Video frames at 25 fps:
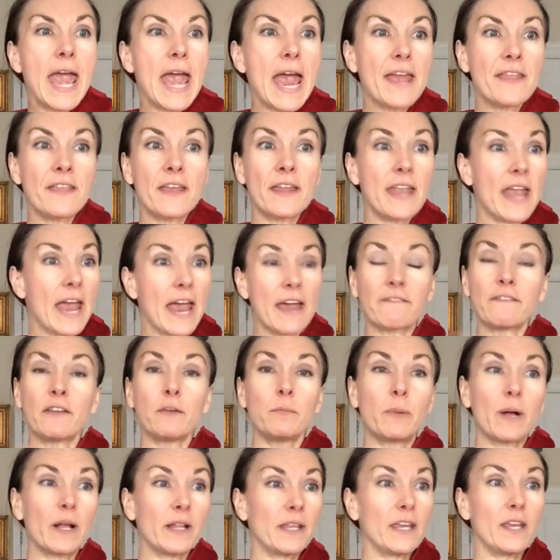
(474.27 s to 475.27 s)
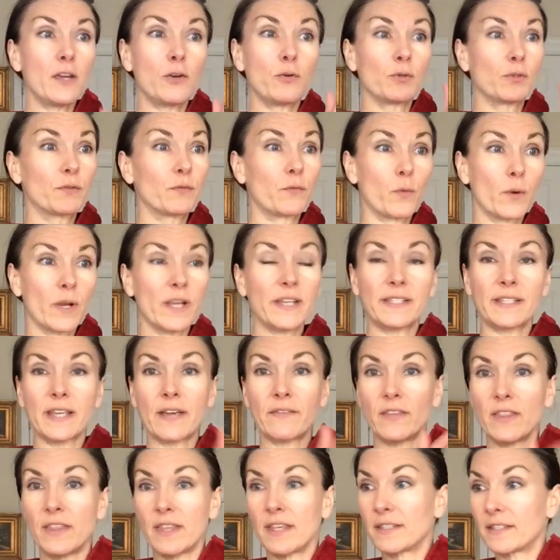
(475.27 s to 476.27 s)
and then everybody who's
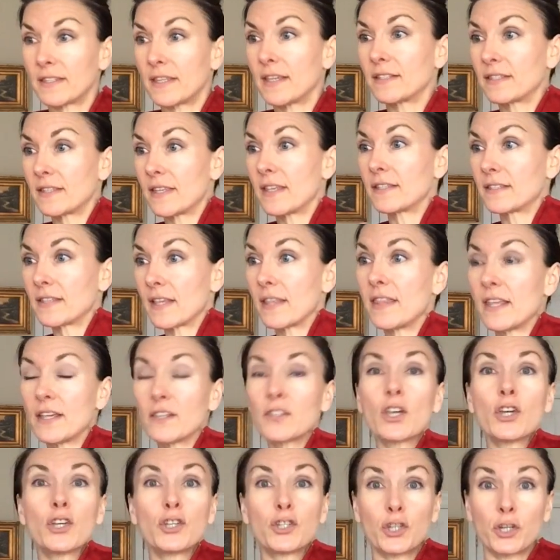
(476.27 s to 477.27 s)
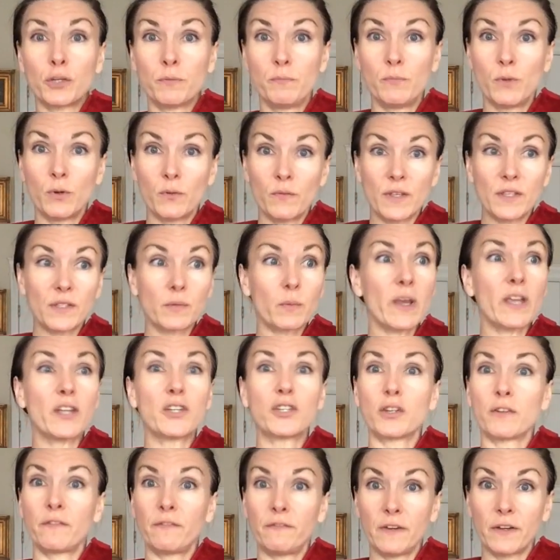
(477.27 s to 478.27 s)
47, this, and this should move this way
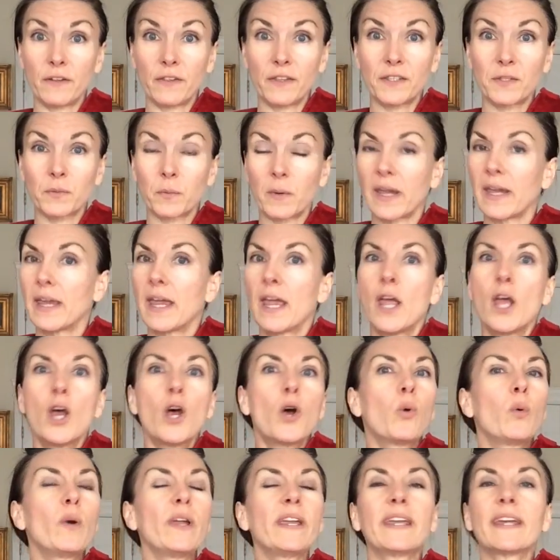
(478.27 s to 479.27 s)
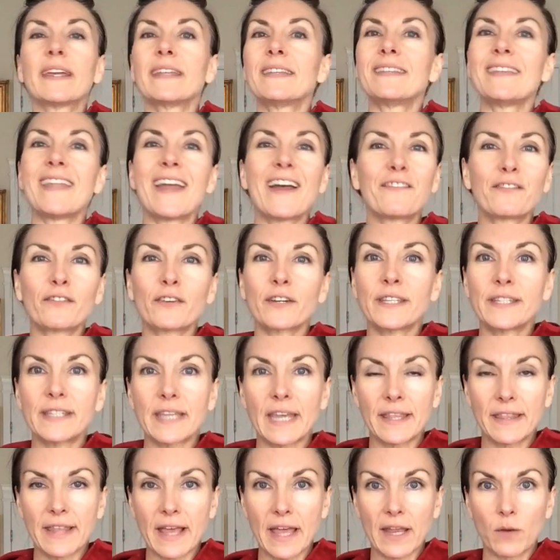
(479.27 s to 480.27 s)
and should feel this way. We can never
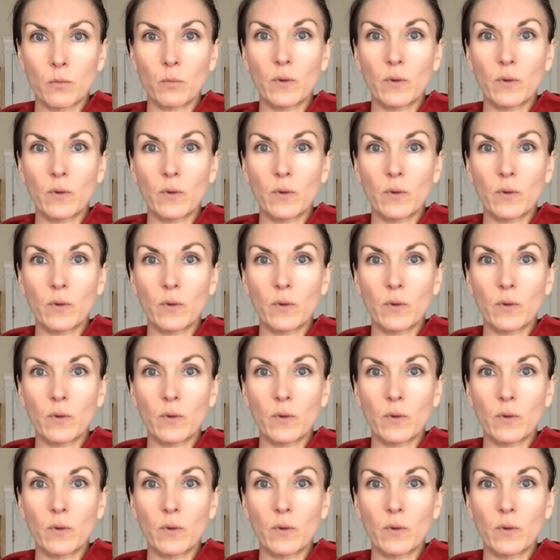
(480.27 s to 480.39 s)
say that.